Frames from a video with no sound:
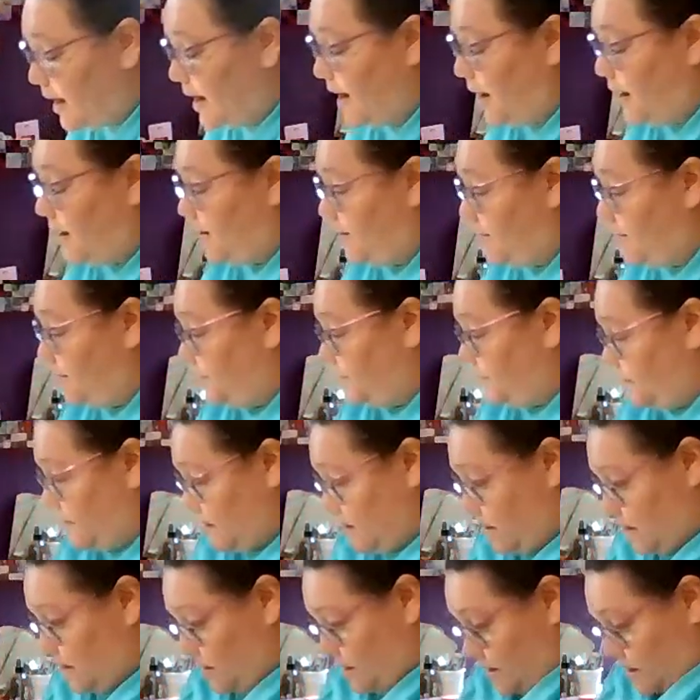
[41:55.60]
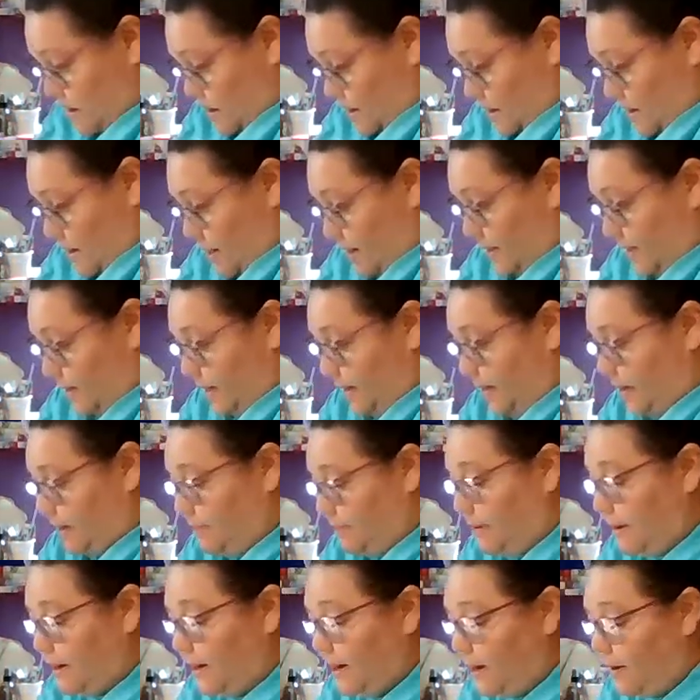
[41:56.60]
Ah, I take
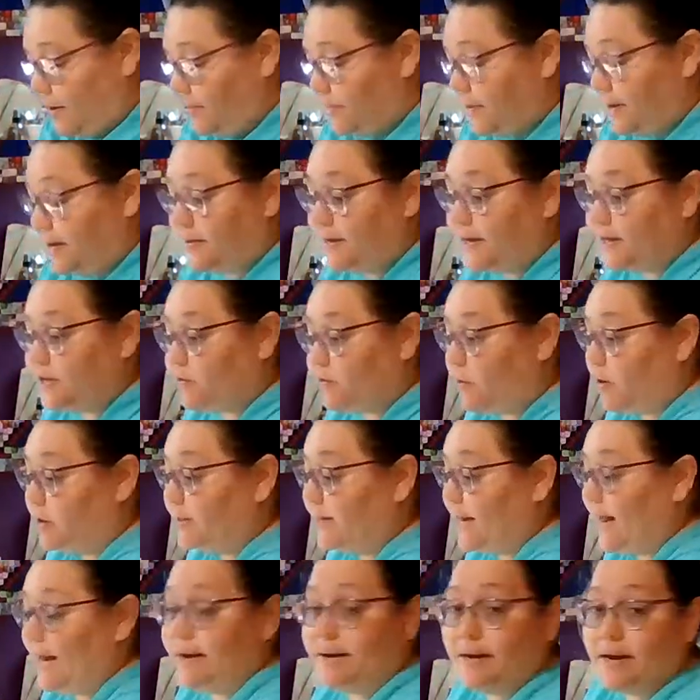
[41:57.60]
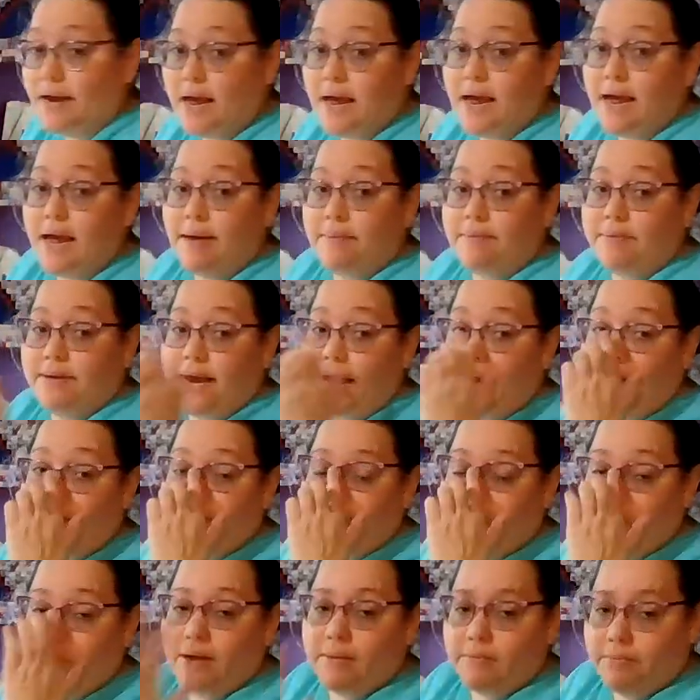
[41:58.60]
the pin out. Now these are all done.
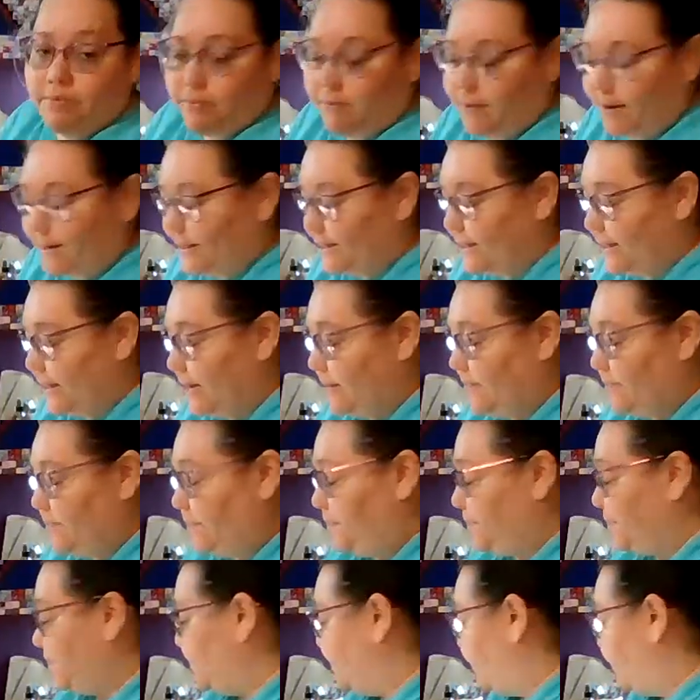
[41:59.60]
Now you can press them